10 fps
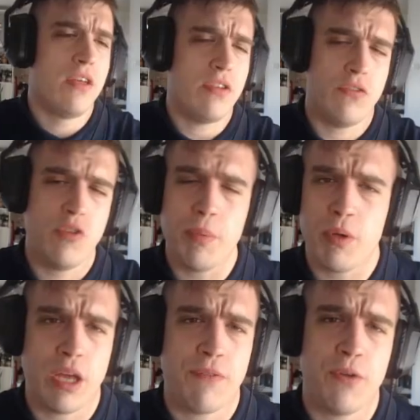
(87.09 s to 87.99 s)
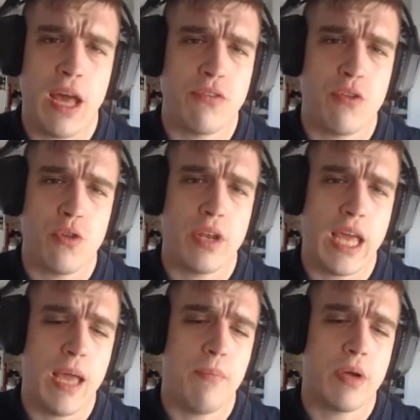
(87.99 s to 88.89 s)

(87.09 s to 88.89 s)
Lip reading: So super quick, if you guys are new to the game,